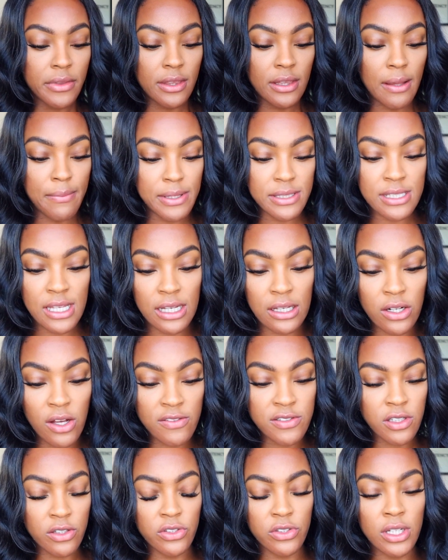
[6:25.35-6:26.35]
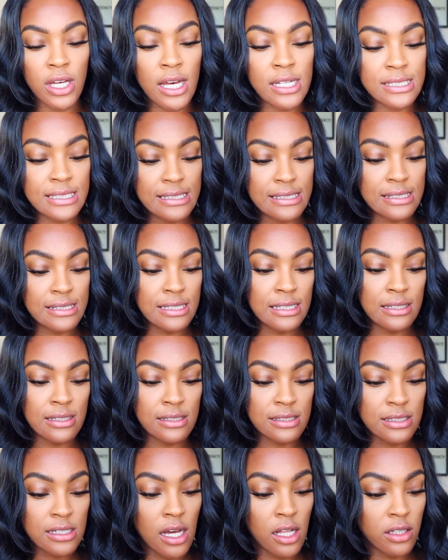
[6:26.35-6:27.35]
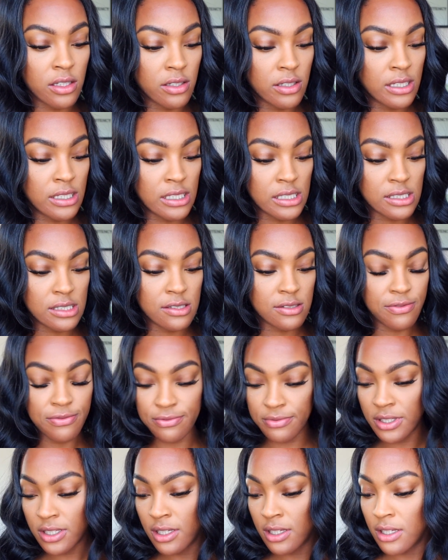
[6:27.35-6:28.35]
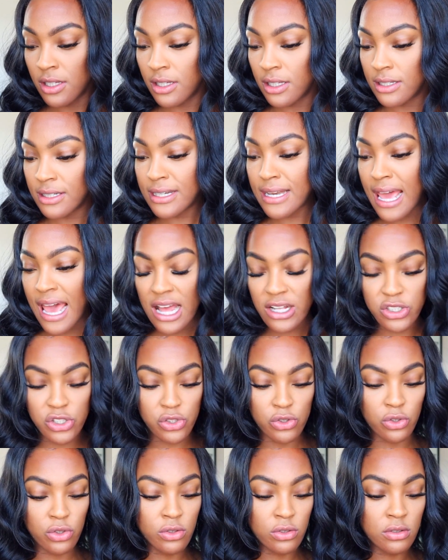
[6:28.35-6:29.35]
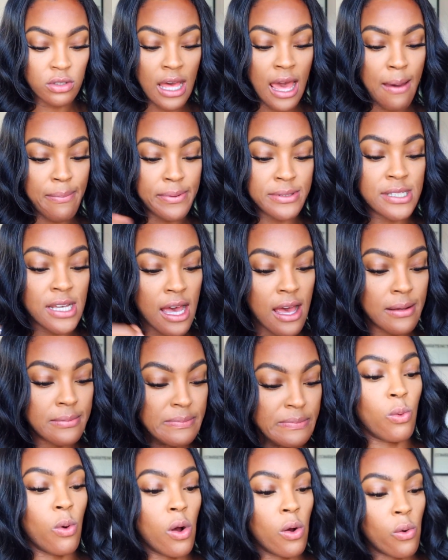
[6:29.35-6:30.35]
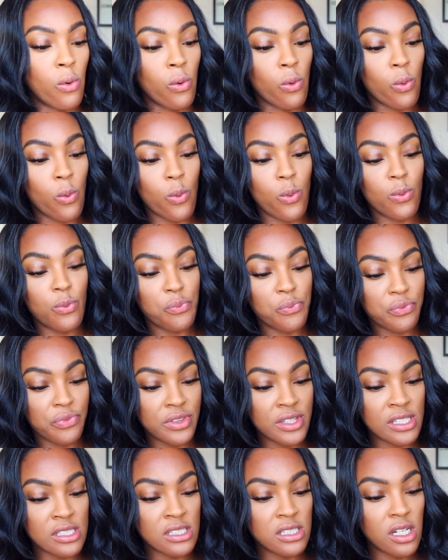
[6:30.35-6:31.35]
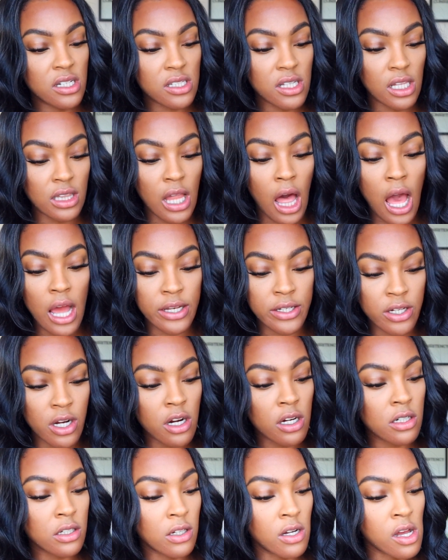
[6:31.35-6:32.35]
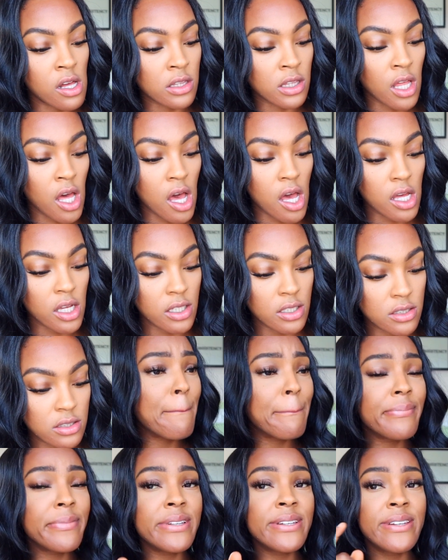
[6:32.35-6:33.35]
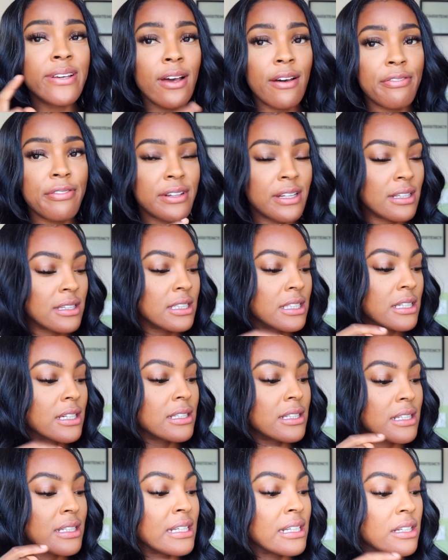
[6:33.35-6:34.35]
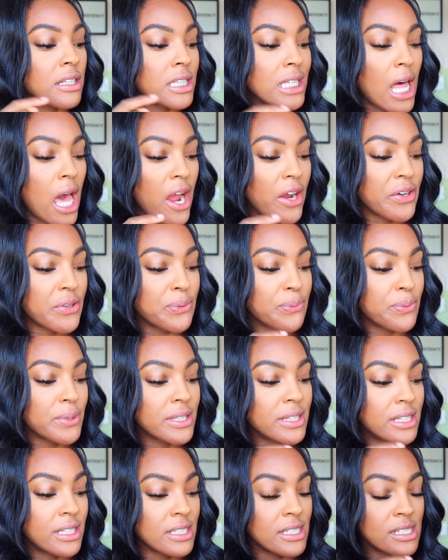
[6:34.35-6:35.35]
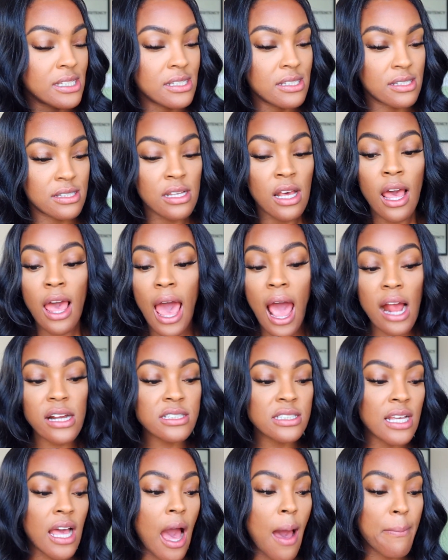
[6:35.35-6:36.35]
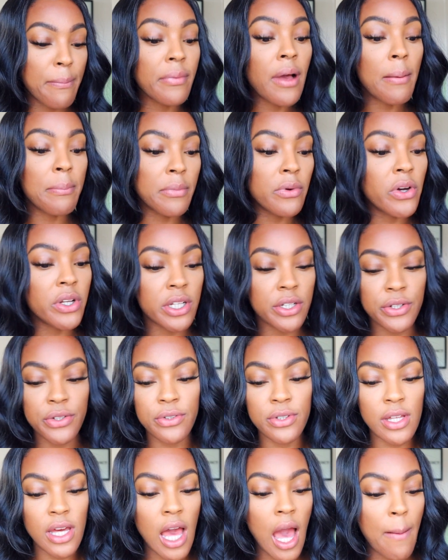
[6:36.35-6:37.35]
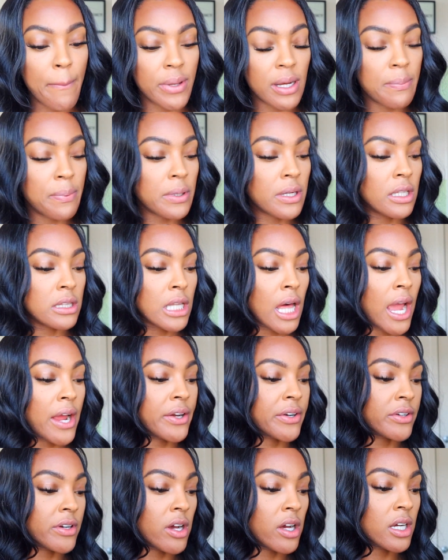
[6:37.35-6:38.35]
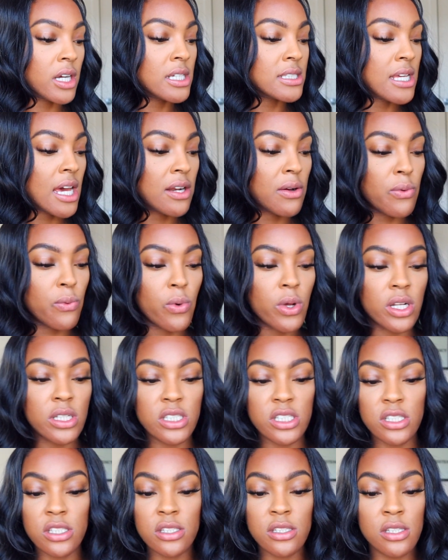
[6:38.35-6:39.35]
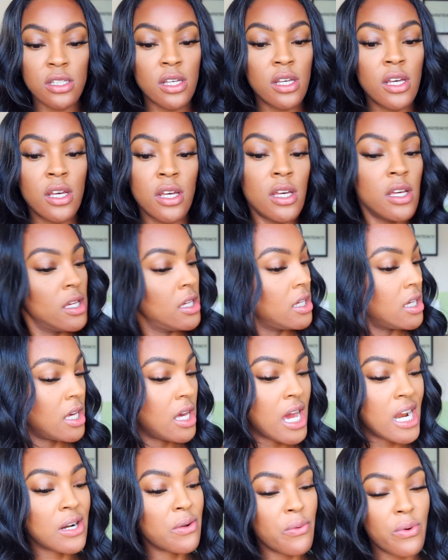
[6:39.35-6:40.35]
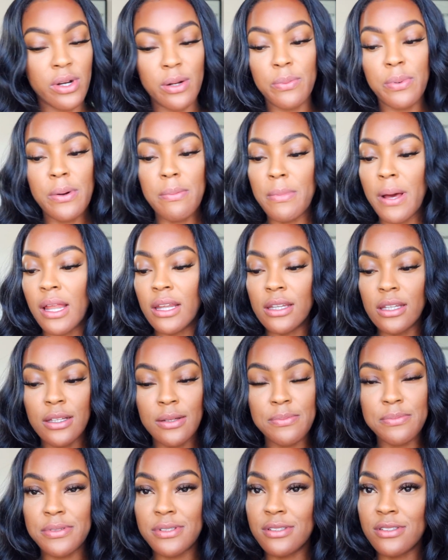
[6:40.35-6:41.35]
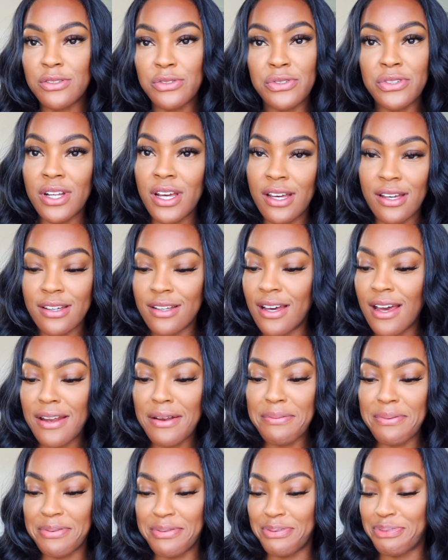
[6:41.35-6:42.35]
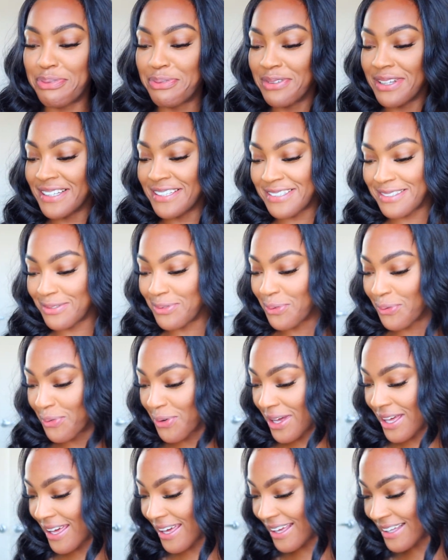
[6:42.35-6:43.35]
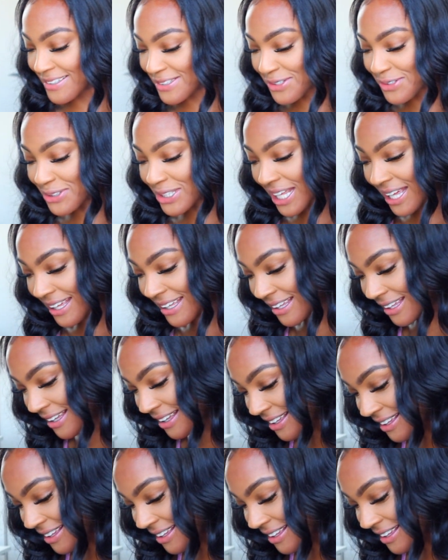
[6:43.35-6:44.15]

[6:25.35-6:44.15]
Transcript: Let me take it off so you guys can see this color in its natural habitat. Whoa. This looked a lot darker online. I'm definitely gonna need a liner with this. Actually, I'm gonna do that. I'm gonna put a liner on because I don't want to put my lips through that. It's way too light.